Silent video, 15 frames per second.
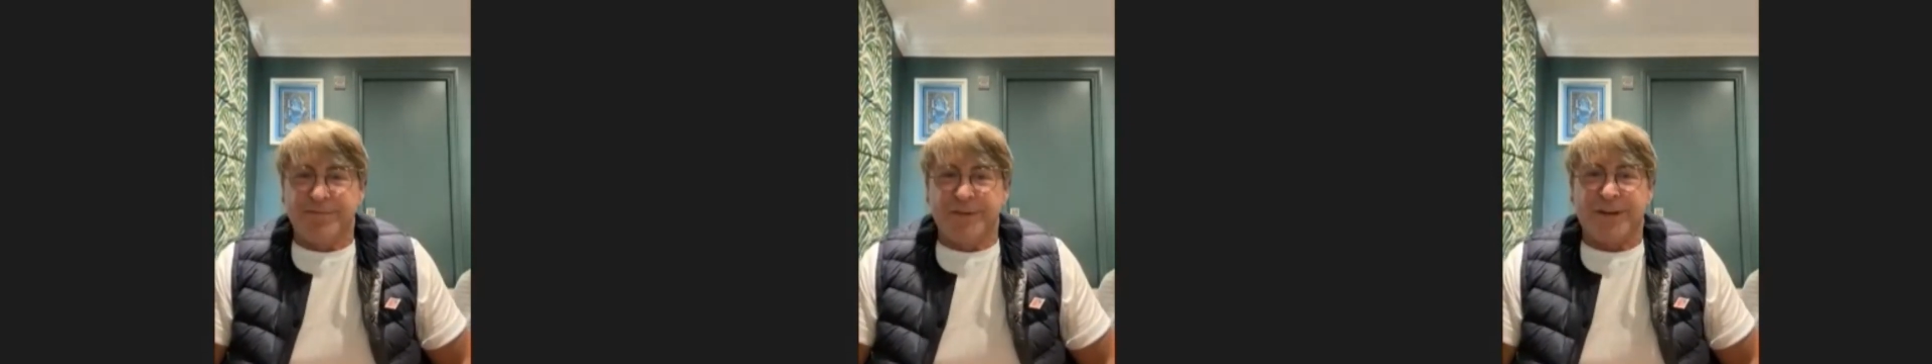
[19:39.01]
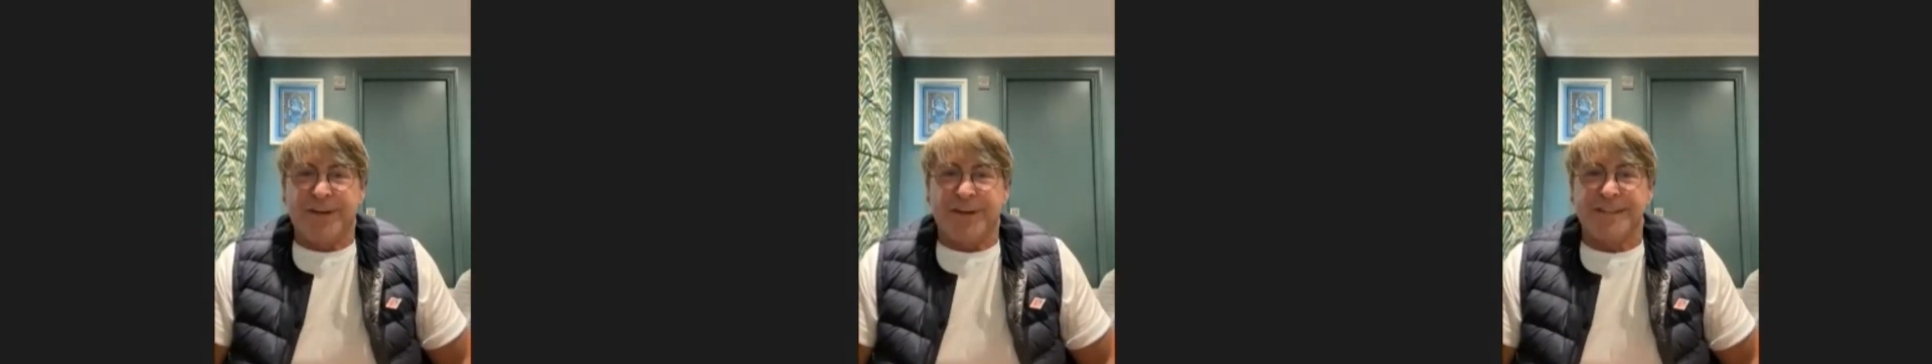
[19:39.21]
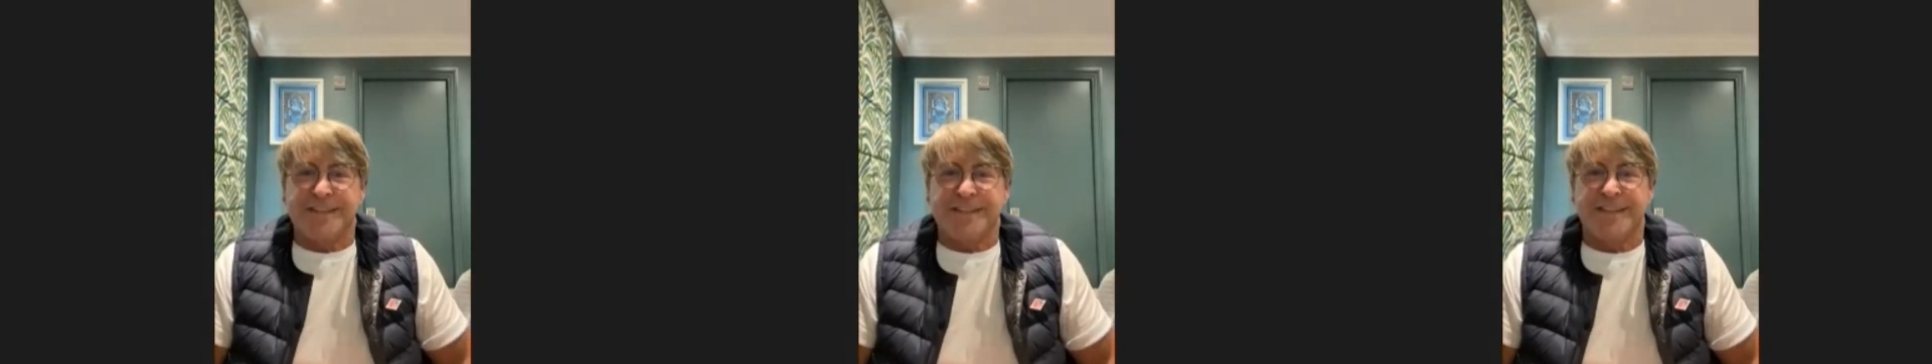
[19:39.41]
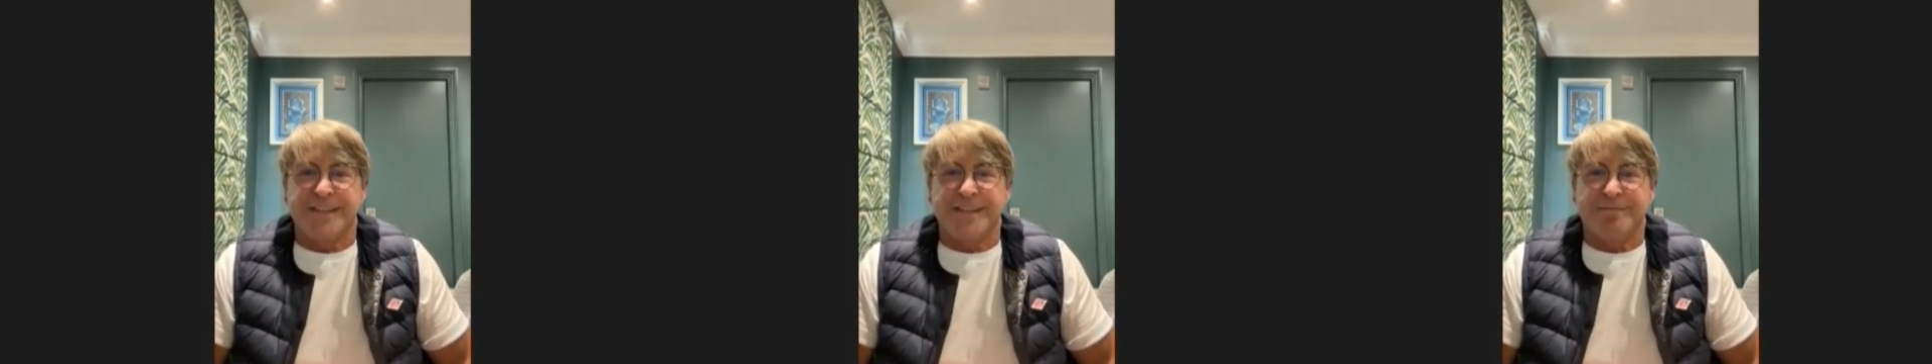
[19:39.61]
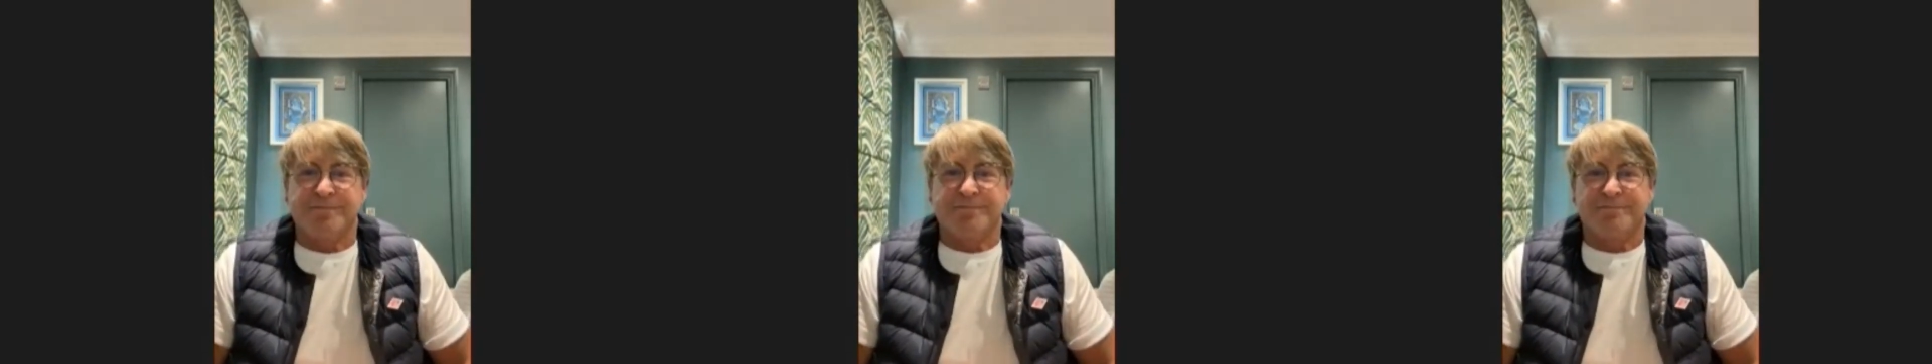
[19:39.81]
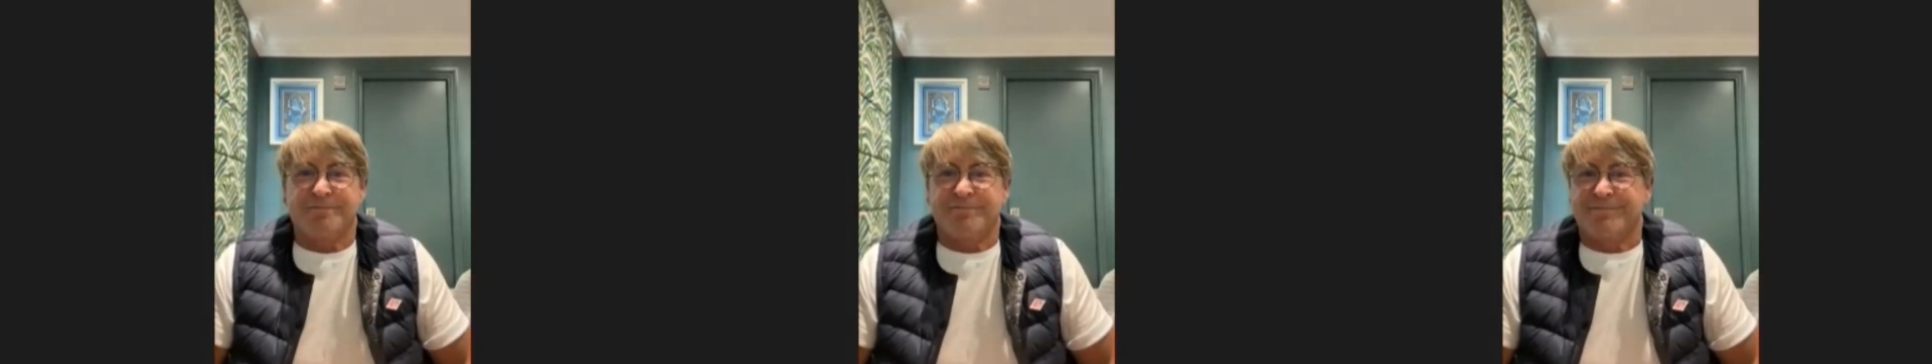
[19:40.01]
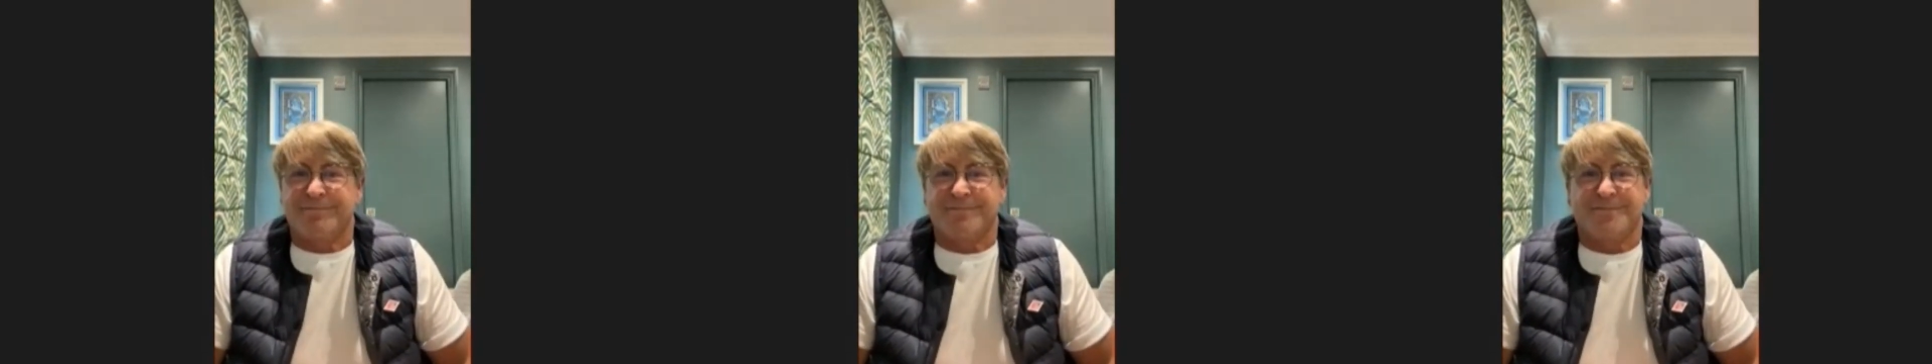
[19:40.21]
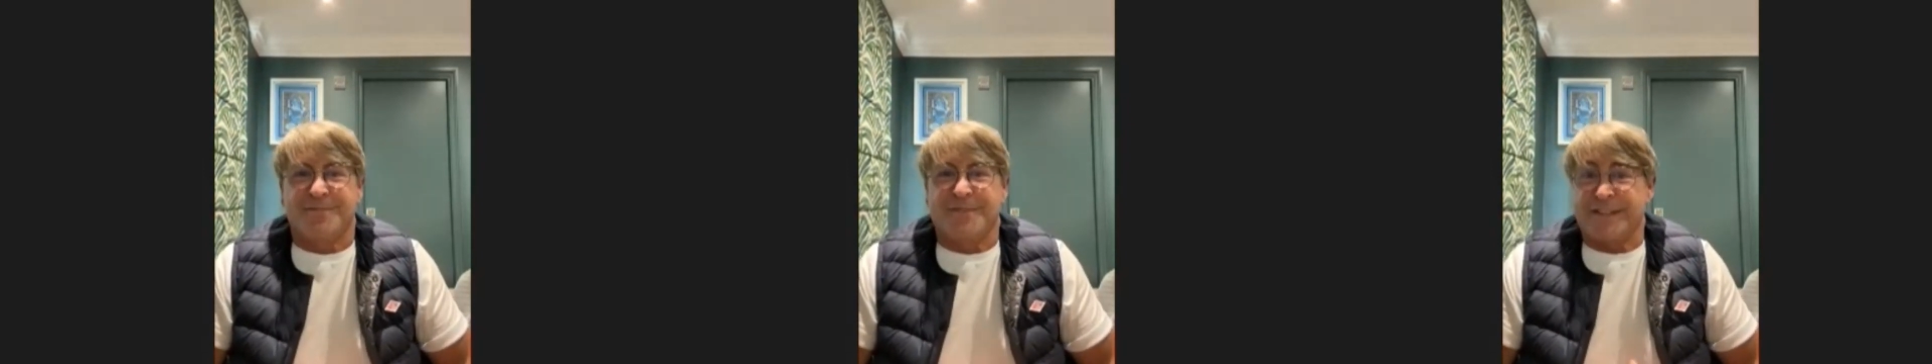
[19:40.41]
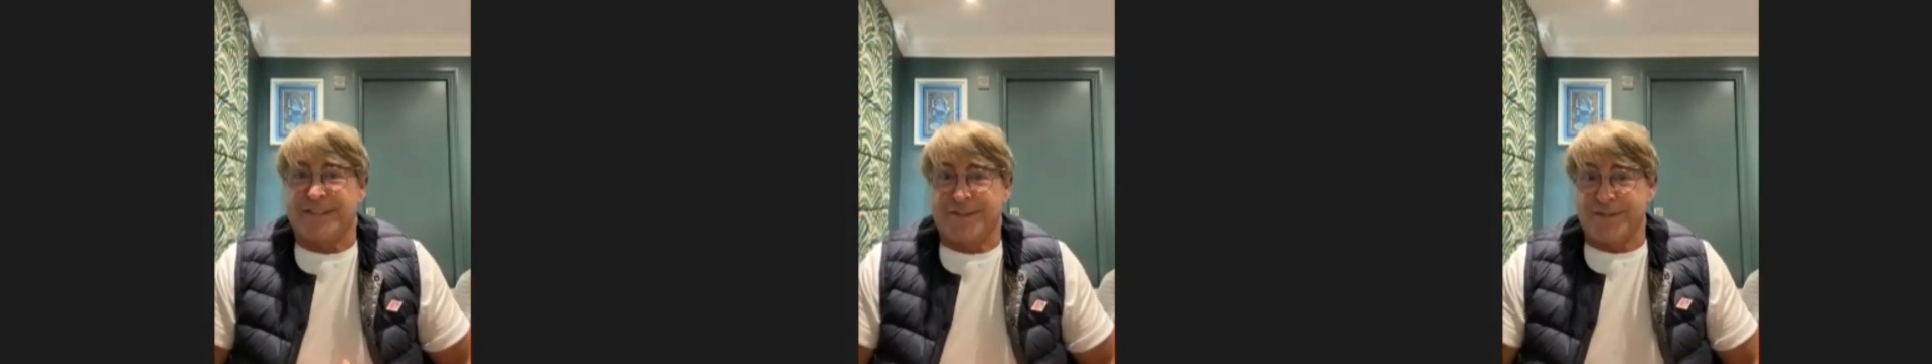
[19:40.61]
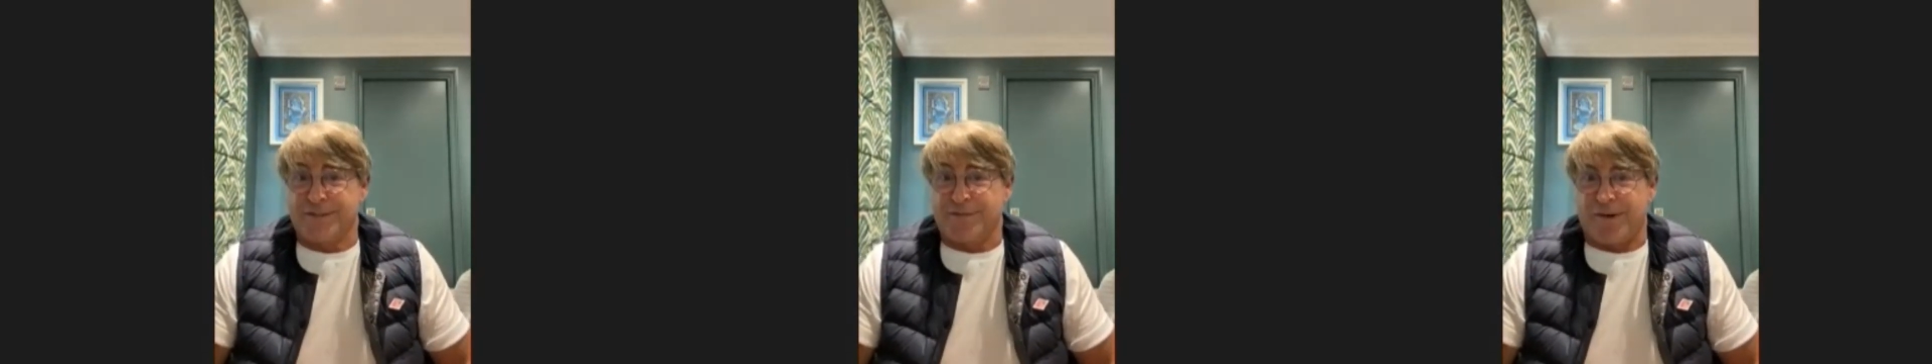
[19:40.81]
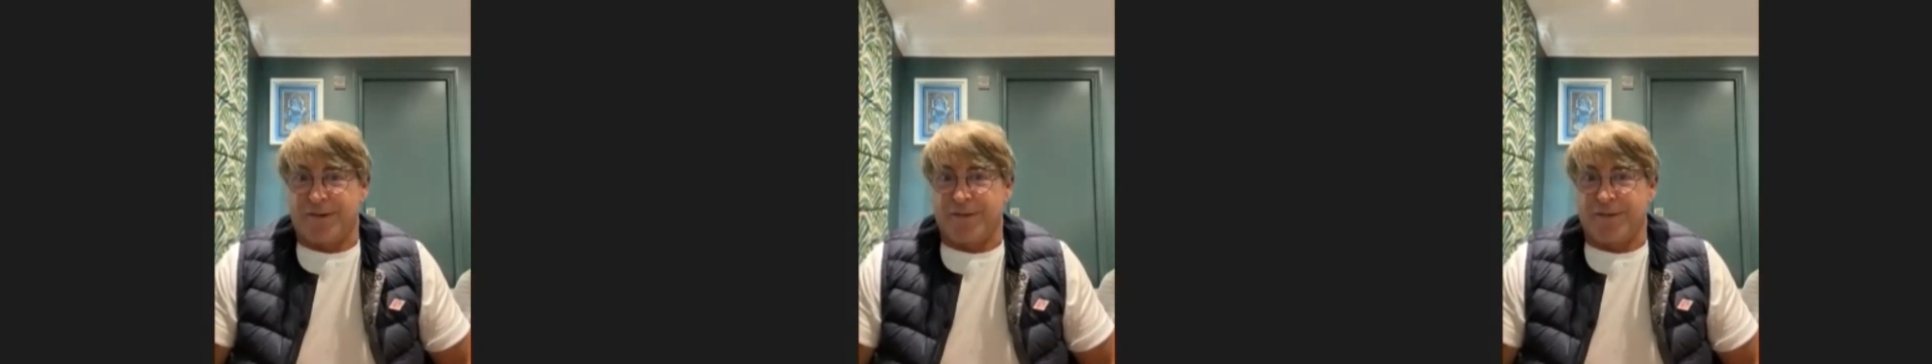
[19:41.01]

regards to testosterone,